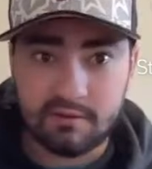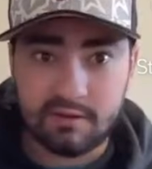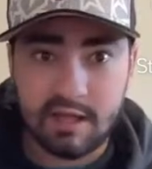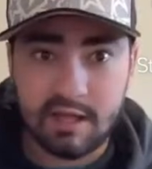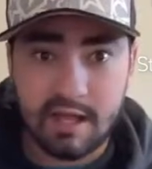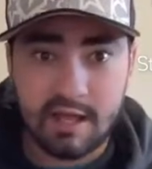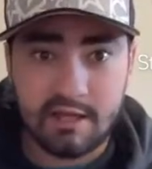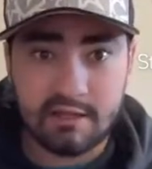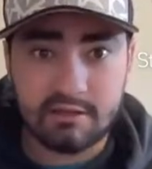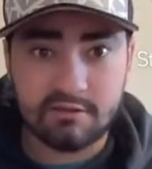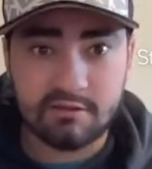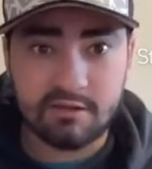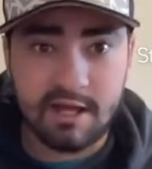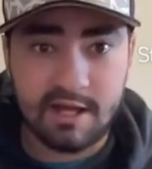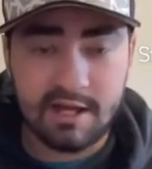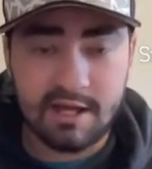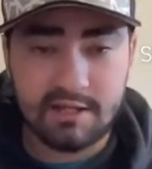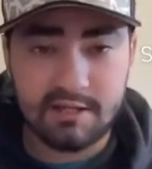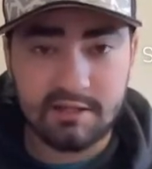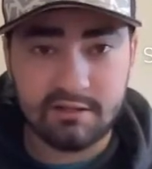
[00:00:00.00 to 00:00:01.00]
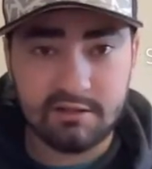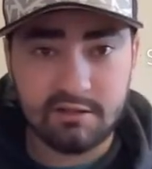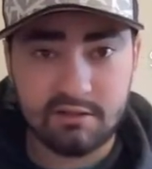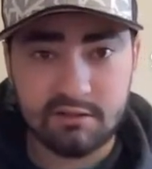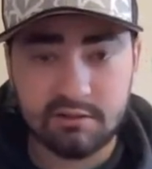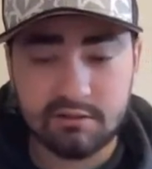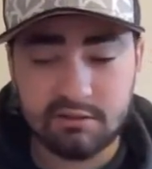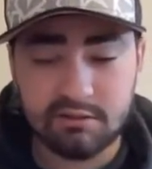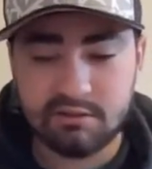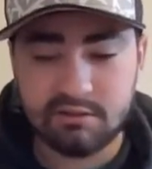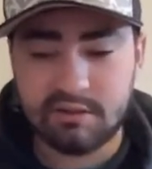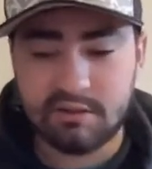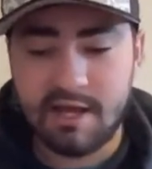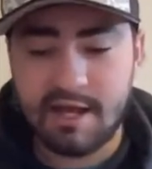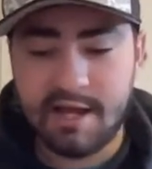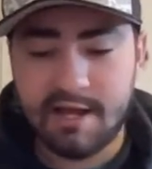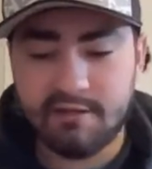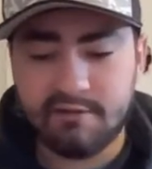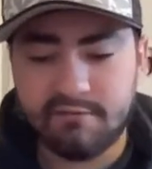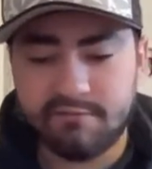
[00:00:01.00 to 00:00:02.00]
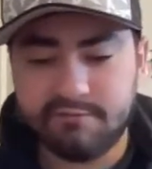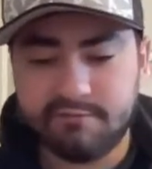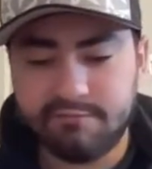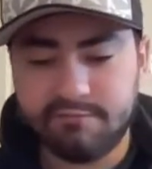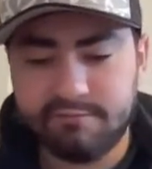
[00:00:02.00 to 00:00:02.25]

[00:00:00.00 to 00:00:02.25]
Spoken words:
Okay, so that kind of,